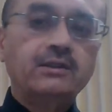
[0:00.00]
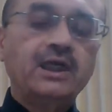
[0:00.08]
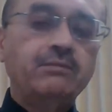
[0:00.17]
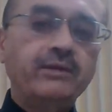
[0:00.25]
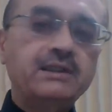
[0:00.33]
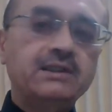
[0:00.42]

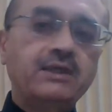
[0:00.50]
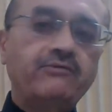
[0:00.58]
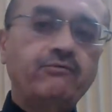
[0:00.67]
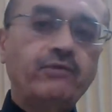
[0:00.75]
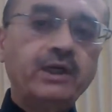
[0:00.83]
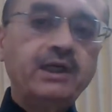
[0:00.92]
That means
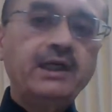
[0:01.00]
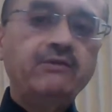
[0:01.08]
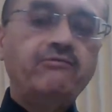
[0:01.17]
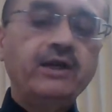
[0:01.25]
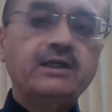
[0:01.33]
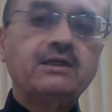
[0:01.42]
if one
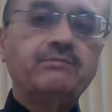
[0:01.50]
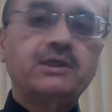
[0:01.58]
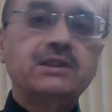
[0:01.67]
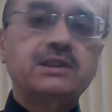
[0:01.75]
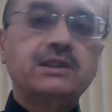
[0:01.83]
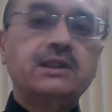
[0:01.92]
infected
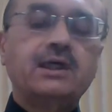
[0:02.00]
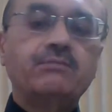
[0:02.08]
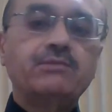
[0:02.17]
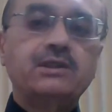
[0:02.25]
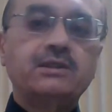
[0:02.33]
person